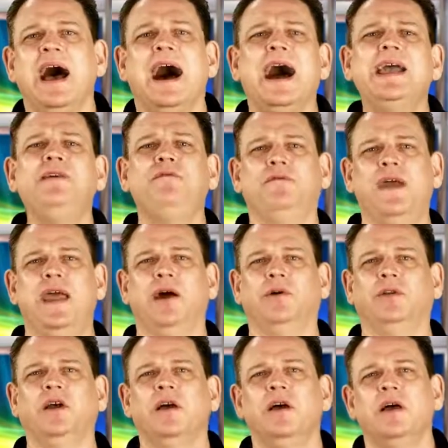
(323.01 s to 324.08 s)
I have
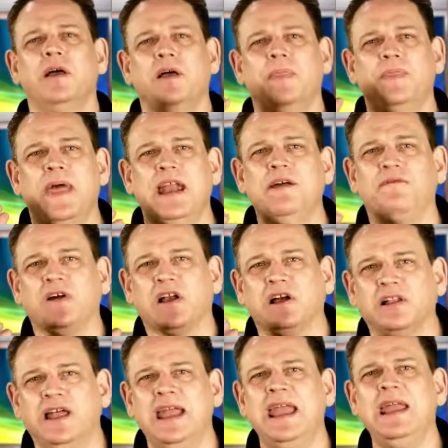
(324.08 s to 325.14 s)
found that if a
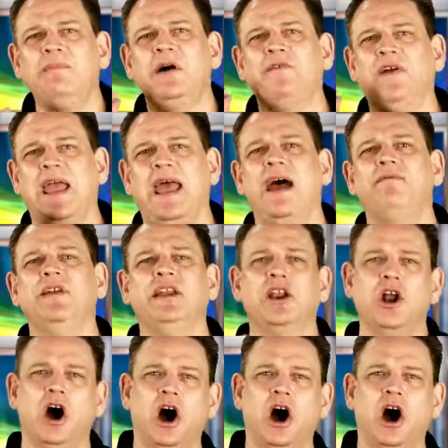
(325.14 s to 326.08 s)
claim of having an